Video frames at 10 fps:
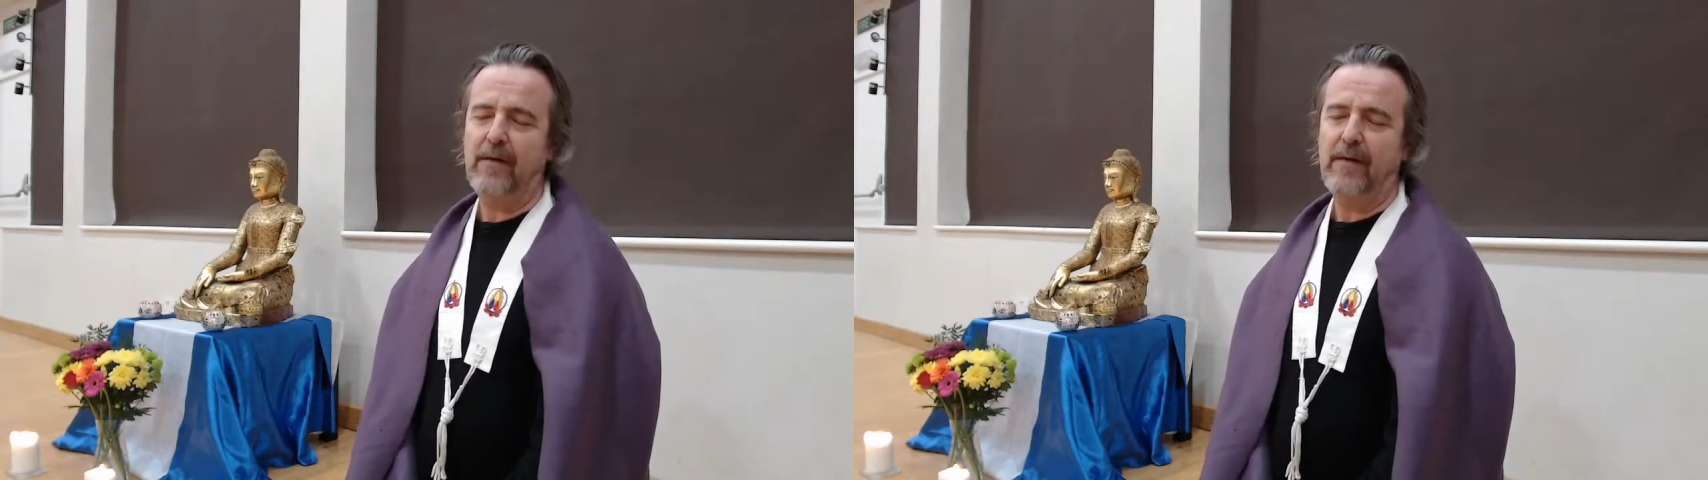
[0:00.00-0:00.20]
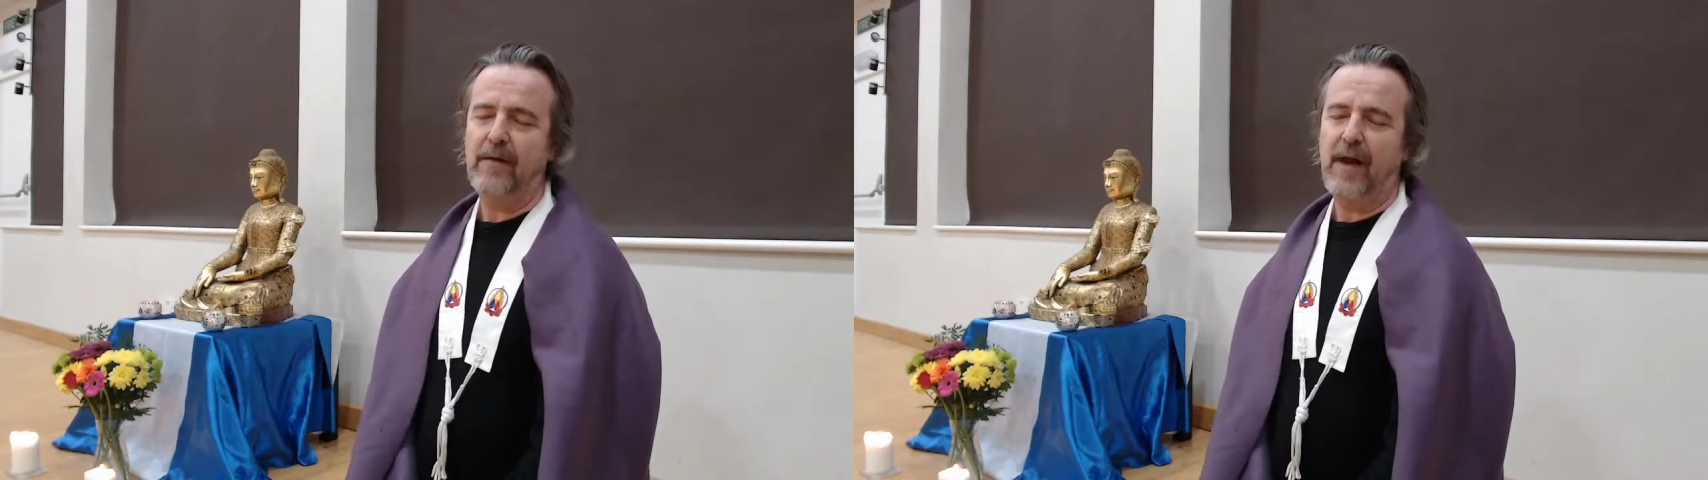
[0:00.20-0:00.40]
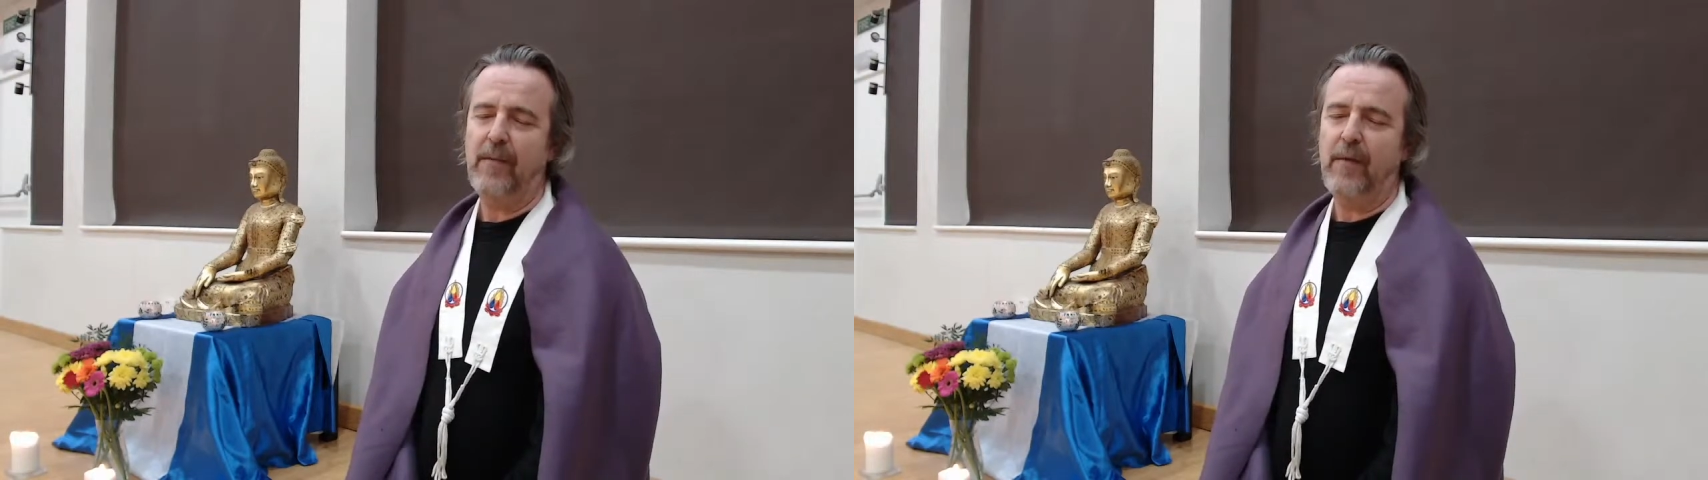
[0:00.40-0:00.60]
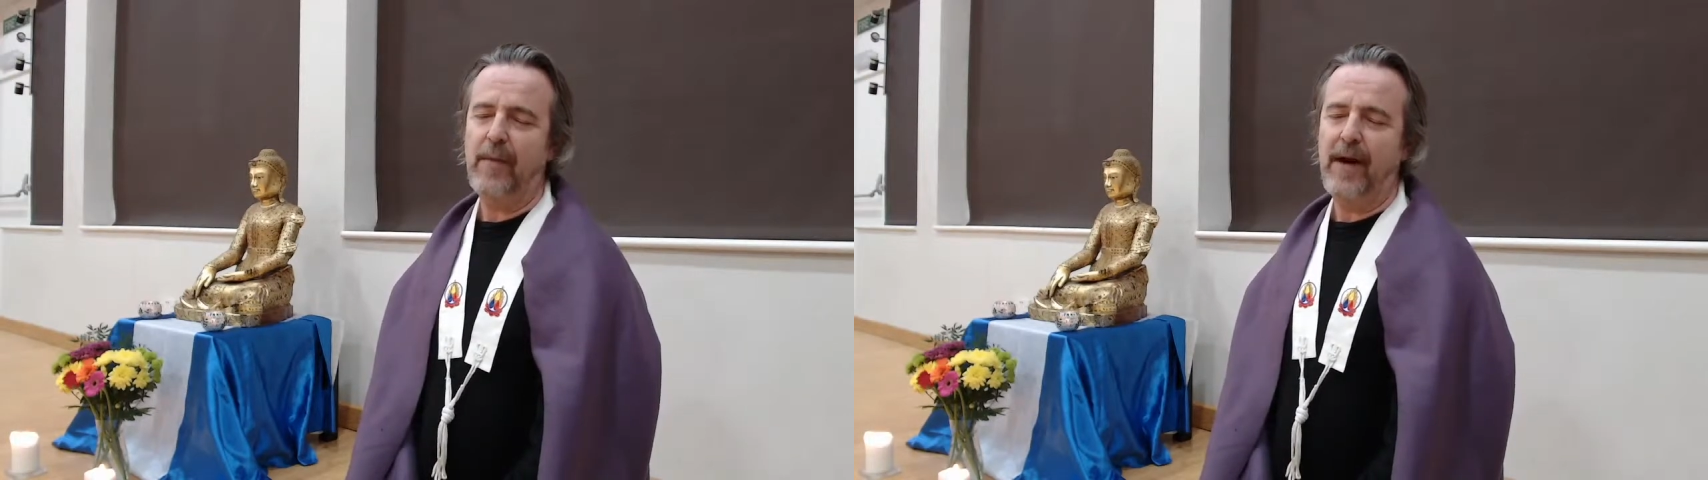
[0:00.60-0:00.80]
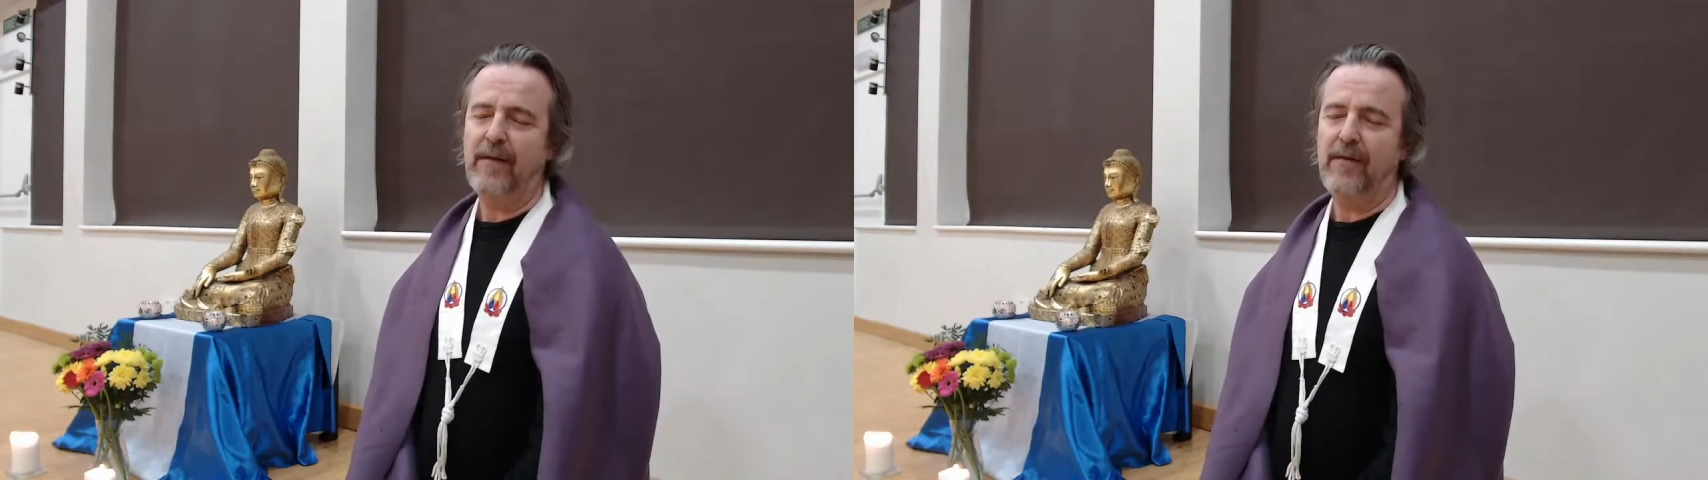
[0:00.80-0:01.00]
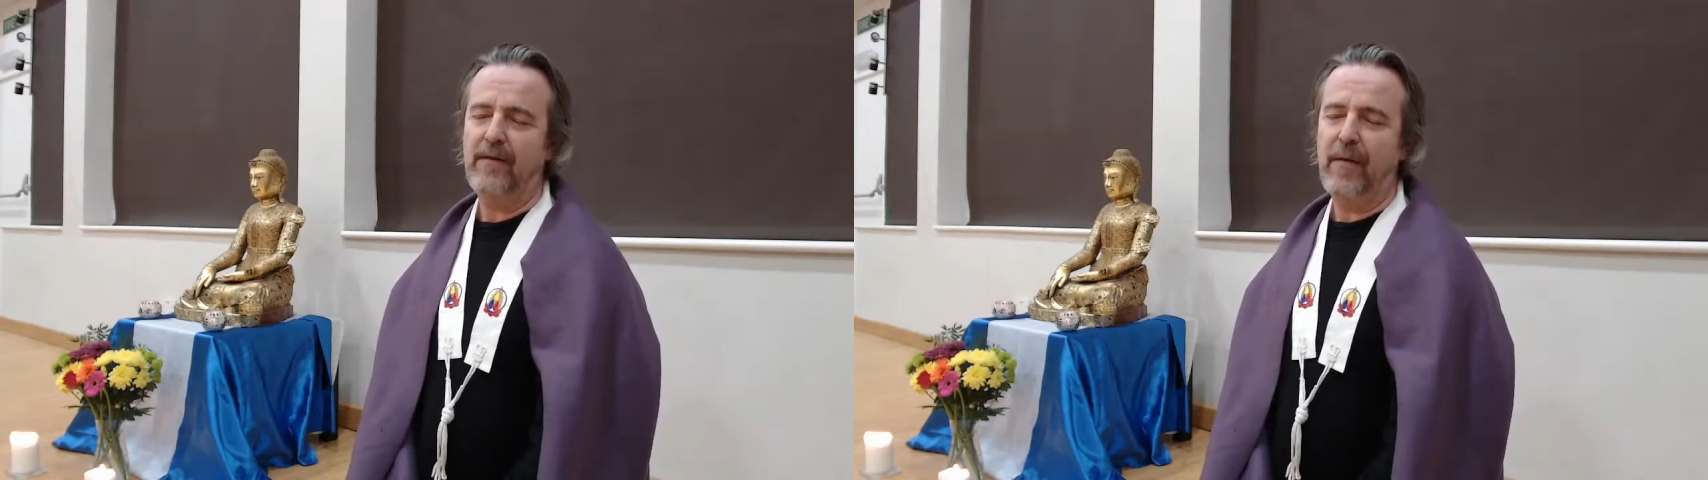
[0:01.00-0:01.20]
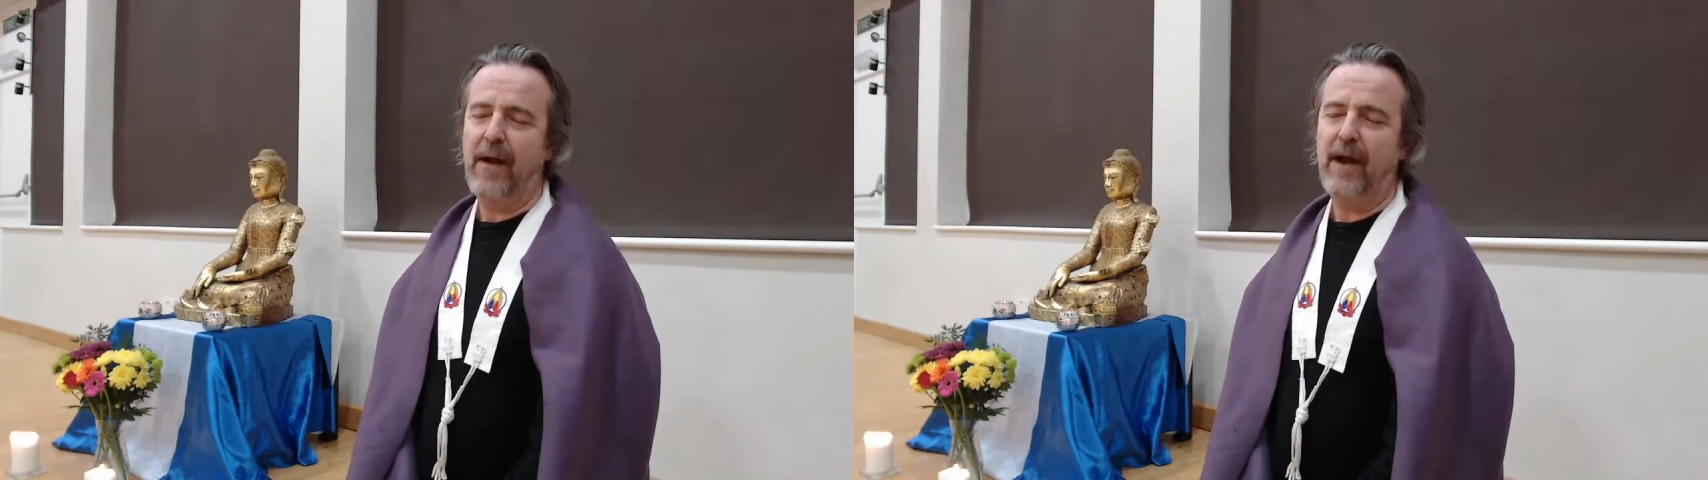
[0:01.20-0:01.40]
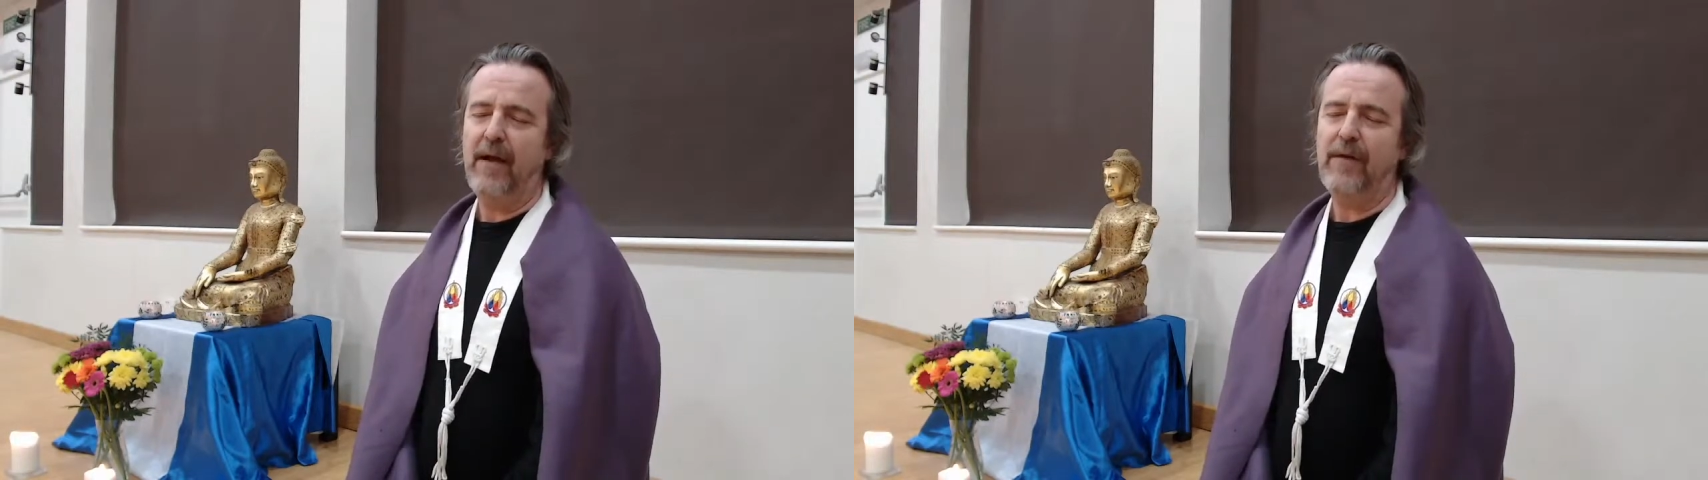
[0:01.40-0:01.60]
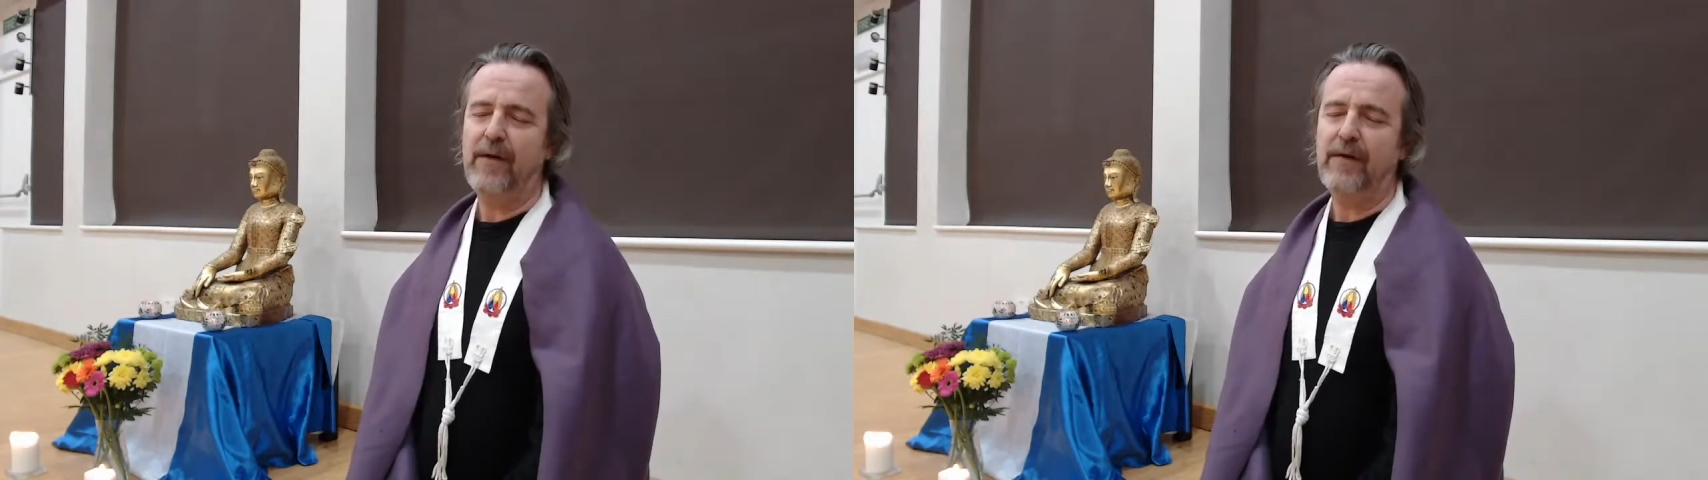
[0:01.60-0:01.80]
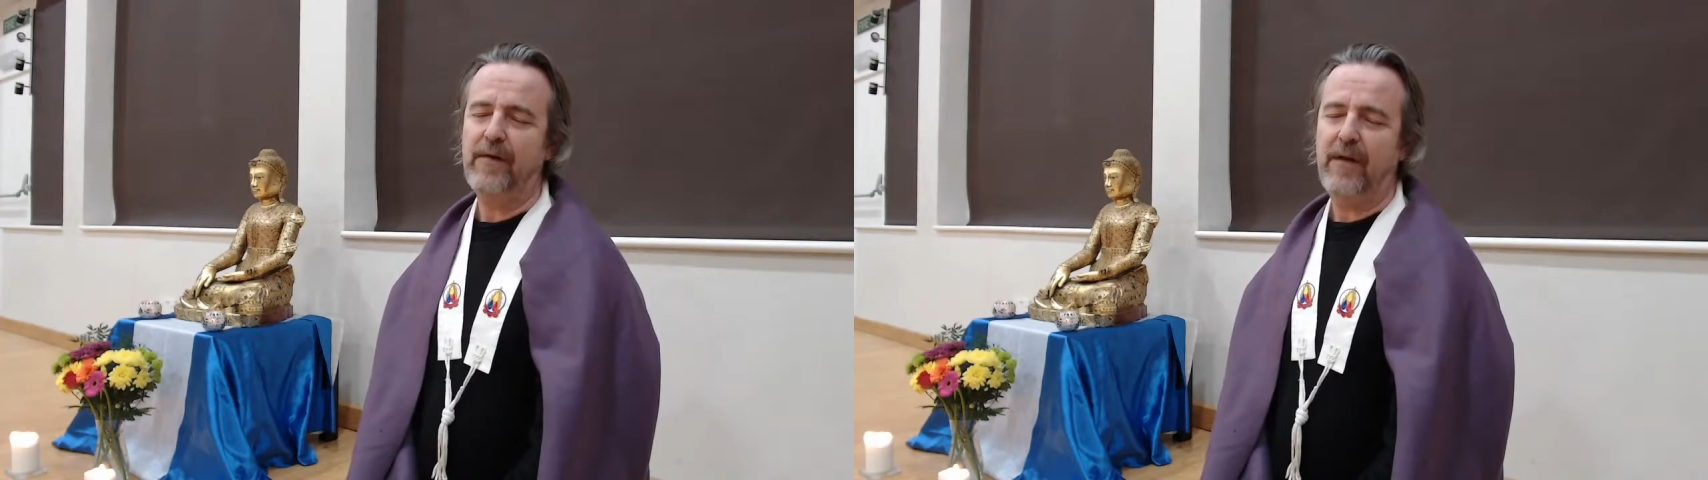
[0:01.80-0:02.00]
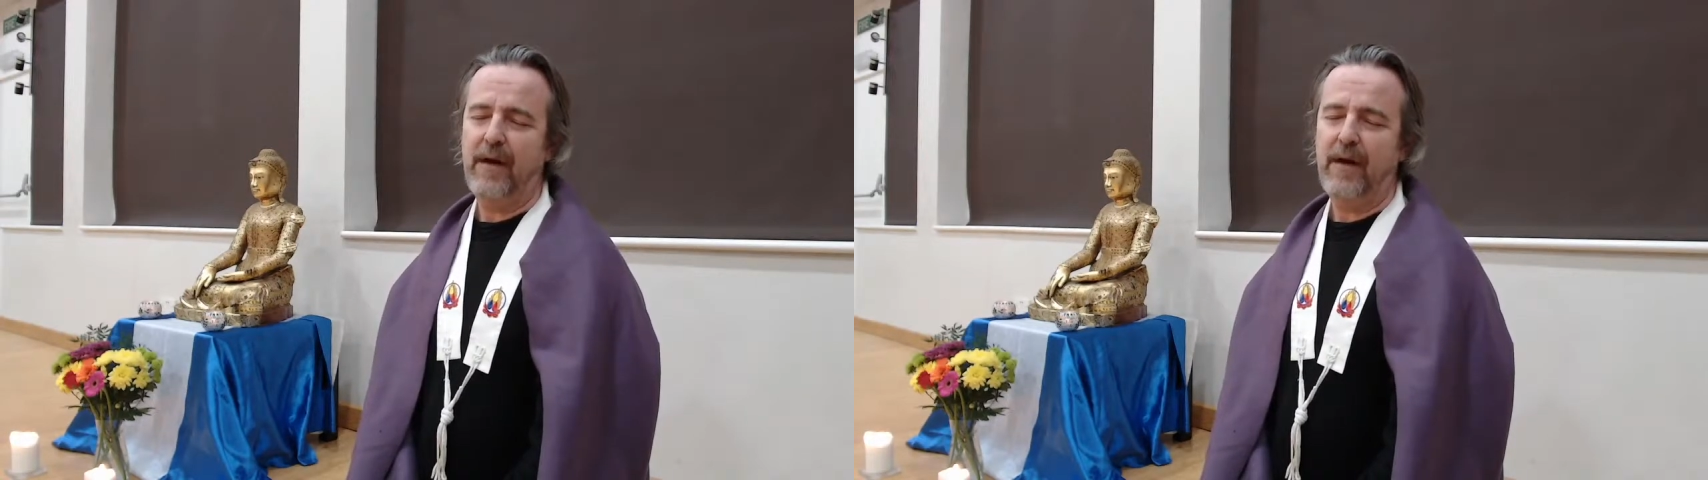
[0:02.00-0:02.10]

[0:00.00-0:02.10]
the stable base of our pelvis,